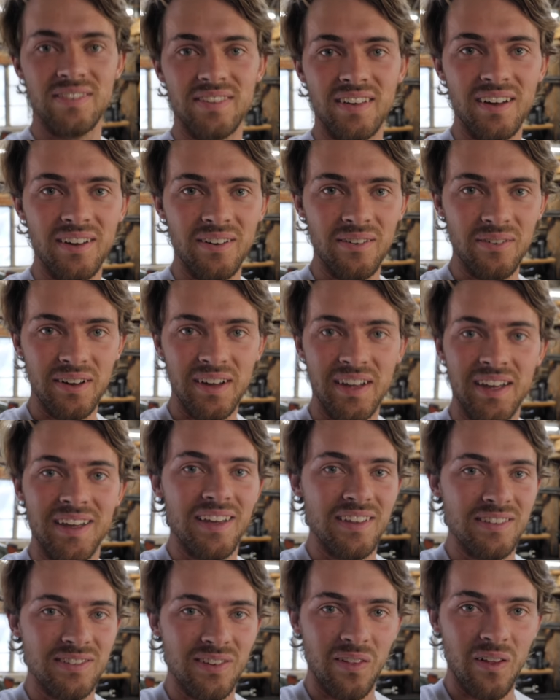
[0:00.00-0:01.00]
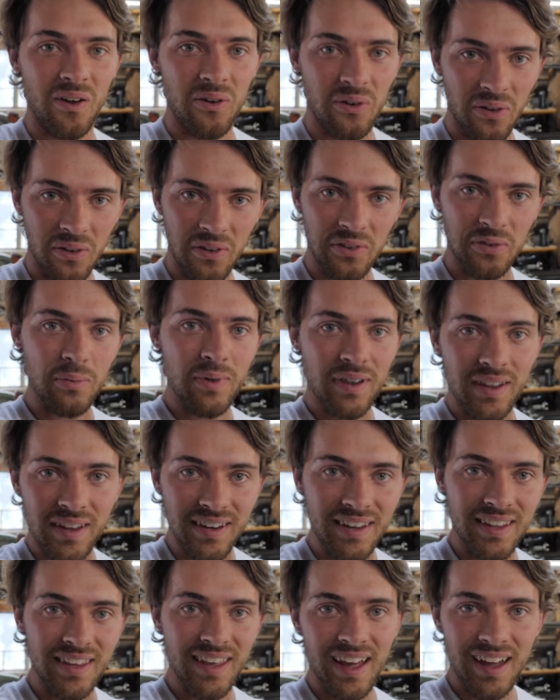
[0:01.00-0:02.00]
so as local as we
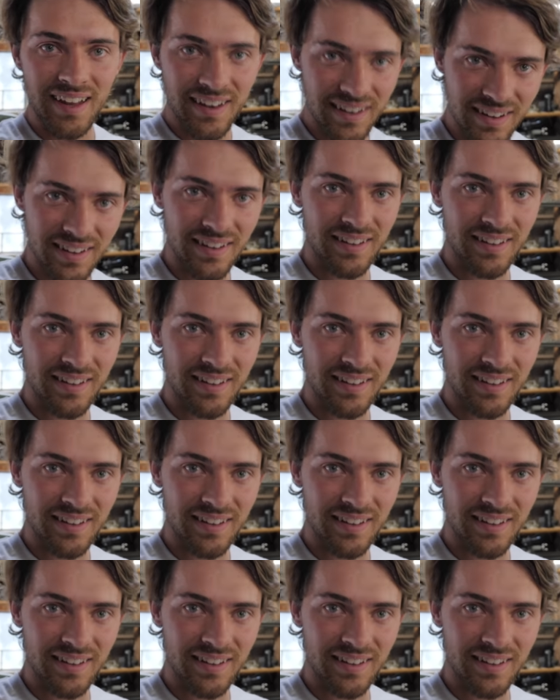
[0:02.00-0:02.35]
could get.